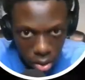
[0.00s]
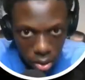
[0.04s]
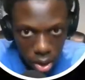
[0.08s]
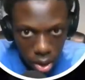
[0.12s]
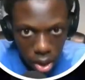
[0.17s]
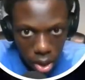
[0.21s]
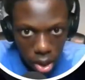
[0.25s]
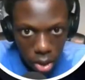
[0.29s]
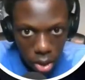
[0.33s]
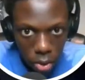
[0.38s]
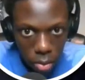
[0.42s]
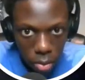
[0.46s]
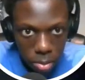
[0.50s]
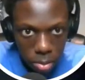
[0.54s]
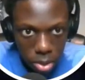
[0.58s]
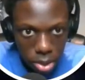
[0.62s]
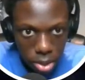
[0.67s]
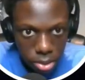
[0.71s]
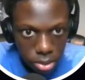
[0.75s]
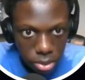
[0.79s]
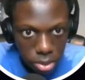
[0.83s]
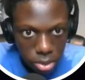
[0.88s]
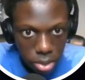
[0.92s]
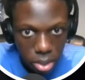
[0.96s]
Okay, I can open
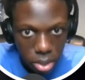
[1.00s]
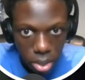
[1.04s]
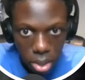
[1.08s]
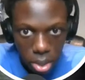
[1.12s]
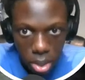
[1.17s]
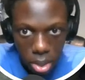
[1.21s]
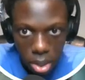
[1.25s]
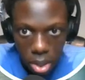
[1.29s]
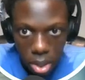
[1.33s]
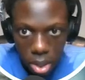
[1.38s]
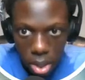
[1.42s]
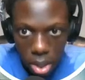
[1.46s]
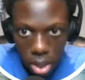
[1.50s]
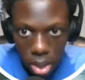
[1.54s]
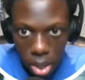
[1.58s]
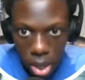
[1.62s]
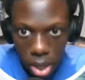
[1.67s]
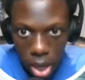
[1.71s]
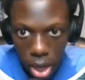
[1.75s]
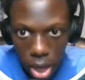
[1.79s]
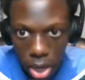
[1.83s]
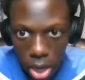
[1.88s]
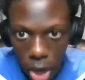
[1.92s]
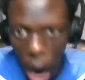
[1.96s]
this.
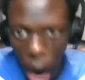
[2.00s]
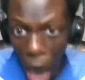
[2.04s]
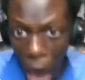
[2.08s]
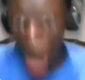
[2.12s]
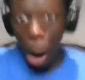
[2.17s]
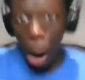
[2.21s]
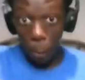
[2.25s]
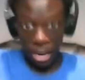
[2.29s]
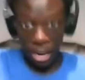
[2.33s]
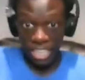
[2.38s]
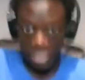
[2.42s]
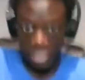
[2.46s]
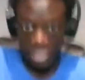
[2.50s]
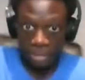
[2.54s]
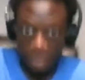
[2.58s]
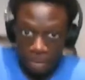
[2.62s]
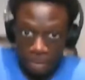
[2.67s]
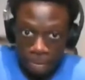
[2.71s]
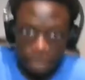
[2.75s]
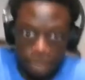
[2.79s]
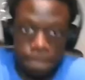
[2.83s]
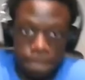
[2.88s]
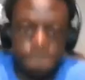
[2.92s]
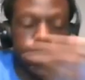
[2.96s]
I
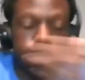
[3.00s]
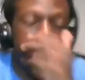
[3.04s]
know!